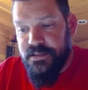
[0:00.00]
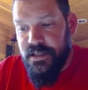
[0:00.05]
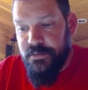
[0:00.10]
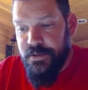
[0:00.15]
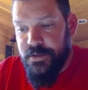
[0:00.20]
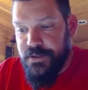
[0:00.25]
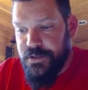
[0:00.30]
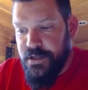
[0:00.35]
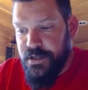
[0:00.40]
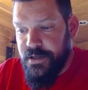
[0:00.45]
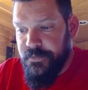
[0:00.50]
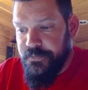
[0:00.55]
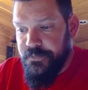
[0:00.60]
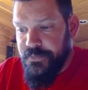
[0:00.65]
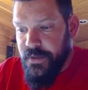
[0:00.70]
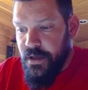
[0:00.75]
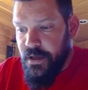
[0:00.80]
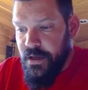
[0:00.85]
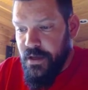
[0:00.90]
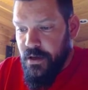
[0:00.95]
symmetry,
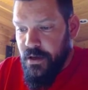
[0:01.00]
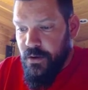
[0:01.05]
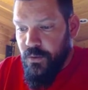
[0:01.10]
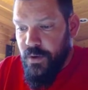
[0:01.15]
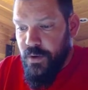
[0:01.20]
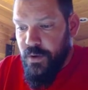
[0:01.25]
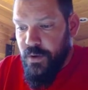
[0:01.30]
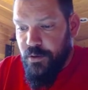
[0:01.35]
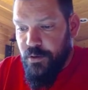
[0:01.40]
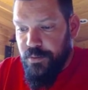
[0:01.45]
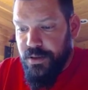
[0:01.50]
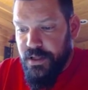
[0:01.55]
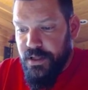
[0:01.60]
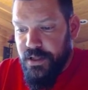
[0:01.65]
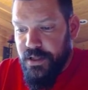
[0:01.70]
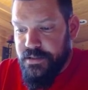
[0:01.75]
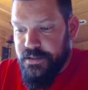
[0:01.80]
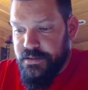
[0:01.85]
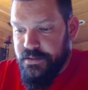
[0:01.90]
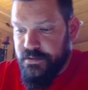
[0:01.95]
we
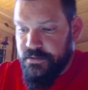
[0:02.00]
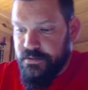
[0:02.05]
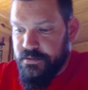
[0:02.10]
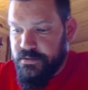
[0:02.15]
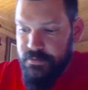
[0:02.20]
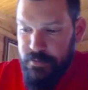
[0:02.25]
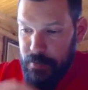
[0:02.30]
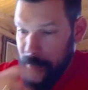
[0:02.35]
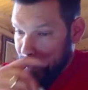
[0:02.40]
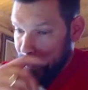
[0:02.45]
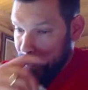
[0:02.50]
replace